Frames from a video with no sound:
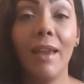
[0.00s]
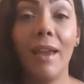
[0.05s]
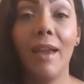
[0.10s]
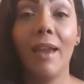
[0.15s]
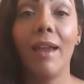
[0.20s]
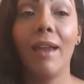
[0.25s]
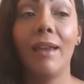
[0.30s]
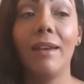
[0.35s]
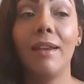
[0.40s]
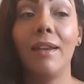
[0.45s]

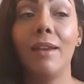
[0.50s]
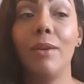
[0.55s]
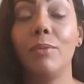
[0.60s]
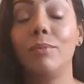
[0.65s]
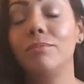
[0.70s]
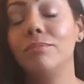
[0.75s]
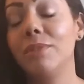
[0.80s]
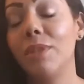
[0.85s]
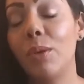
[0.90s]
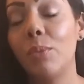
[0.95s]
and
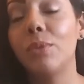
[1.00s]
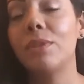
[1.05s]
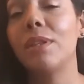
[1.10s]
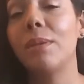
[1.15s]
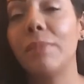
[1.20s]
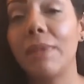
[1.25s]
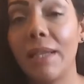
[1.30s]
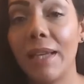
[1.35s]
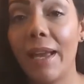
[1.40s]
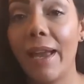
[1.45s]
it it was
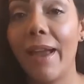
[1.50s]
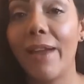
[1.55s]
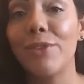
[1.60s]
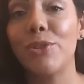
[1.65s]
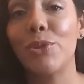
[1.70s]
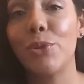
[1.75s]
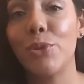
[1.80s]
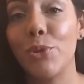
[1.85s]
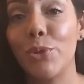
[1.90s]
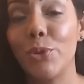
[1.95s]
something I
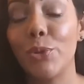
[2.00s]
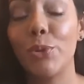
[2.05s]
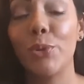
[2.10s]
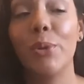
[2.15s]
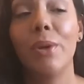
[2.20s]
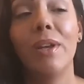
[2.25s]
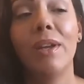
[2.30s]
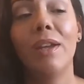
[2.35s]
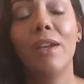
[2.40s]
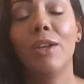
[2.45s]
had to
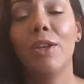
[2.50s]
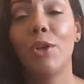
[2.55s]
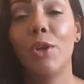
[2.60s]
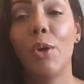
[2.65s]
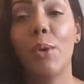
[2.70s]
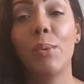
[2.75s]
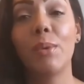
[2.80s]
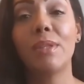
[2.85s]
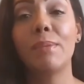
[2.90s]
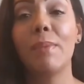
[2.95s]
do. You
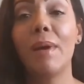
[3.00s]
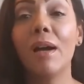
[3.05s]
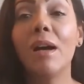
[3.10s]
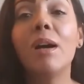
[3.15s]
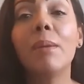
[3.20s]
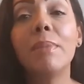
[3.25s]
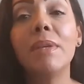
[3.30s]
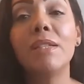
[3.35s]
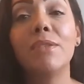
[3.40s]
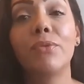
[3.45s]
know, it was my
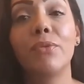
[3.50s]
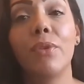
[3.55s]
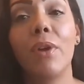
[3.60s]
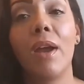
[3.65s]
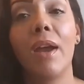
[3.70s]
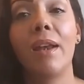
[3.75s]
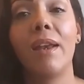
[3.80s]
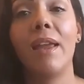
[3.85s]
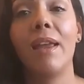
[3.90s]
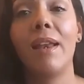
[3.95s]
hubby's
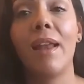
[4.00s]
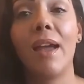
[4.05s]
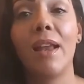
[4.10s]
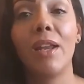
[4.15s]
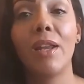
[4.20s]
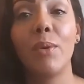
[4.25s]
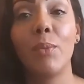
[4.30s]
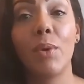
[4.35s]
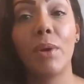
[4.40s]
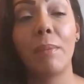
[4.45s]
friend, and I
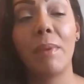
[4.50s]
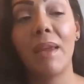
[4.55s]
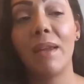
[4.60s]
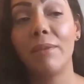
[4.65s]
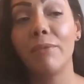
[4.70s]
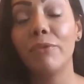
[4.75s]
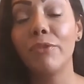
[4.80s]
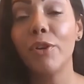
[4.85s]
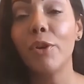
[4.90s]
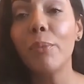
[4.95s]
didn't want to make
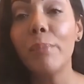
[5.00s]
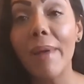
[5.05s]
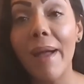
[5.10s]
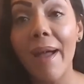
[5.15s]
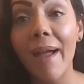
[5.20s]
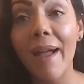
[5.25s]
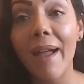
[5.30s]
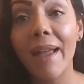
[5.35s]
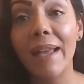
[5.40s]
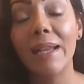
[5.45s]
him feel
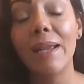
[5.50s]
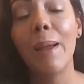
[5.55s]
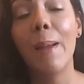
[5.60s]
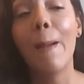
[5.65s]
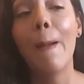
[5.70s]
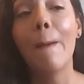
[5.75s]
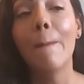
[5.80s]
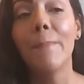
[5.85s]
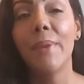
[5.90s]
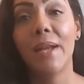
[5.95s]
bad.
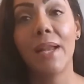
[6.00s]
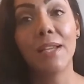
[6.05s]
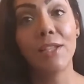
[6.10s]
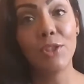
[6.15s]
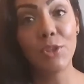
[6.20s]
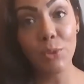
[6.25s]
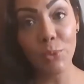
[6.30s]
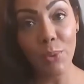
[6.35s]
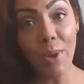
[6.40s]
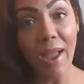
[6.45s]
But I
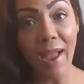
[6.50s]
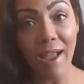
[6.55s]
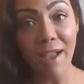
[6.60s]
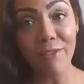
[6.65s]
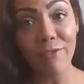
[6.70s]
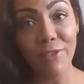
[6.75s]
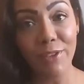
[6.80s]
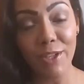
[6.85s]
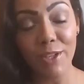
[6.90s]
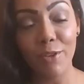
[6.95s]
do
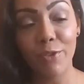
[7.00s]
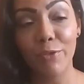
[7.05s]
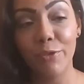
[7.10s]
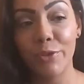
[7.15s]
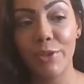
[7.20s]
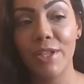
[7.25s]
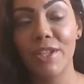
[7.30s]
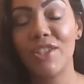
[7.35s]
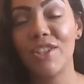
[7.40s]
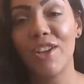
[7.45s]
have video
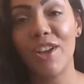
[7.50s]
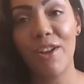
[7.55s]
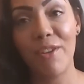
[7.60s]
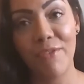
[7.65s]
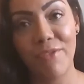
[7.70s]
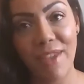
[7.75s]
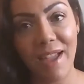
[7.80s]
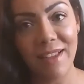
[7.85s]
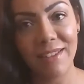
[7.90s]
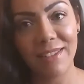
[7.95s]
footage
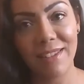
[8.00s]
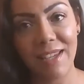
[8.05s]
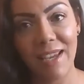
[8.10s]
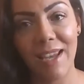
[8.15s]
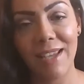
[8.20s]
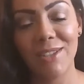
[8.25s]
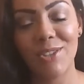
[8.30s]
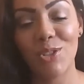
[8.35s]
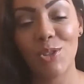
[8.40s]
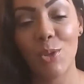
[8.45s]
of that
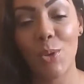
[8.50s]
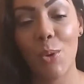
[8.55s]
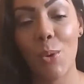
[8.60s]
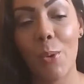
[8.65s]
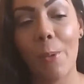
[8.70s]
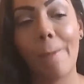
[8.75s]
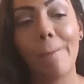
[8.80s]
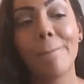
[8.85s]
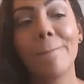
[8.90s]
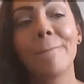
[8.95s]
date,
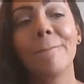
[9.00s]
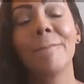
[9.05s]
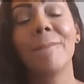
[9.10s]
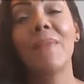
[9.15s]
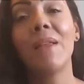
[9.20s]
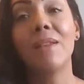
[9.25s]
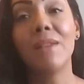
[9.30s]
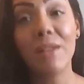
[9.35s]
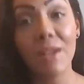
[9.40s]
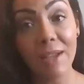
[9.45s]
so
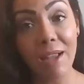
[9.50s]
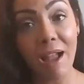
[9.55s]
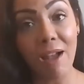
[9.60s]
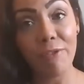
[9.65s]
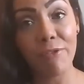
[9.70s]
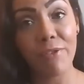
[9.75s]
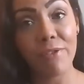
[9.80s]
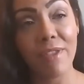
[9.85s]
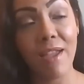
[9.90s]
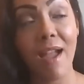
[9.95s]
look
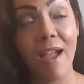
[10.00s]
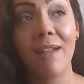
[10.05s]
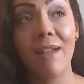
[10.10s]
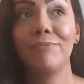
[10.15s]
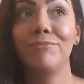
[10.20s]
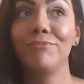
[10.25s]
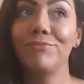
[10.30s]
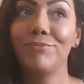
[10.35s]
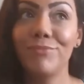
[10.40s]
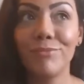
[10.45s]
out for
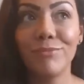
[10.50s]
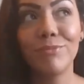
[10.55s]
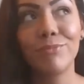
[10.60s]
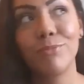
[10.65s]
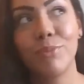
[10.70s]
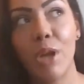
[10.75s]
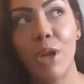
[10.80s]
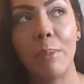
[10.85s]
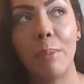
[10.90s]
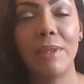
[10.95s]
that
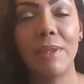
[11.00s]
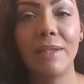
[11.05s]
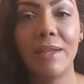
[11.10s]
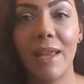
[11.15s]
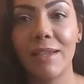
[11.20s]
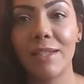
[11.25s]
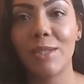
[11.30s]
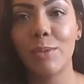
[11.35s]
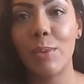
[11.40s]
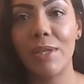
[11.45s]
probably
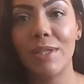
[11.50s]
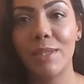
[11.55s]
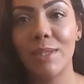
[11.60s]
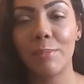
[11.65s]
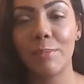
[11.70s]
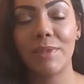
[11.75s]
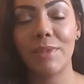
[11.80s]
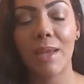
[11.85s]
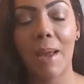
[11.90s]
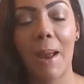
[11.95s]
next week
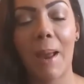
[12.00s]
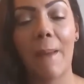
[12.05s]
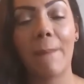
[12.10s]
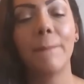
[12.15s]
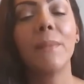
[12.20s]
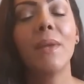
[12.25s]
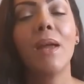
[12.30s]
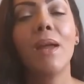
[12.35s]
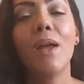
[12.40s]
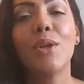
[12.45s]
sometime.
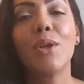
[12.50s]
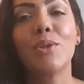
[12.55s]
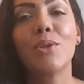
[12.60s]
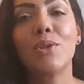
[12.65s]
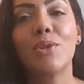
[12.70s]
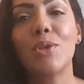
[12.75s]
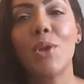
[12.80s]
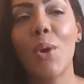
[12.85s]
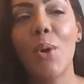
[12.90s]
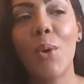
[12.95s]

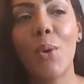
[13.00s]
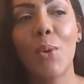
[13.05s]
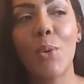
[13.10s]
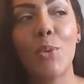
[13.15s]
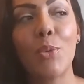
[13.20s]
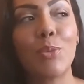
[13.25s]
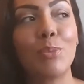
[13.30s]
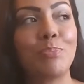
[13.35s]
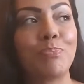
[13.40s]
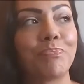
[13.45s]

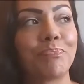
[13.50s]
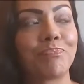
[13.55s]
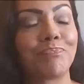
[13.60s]
So,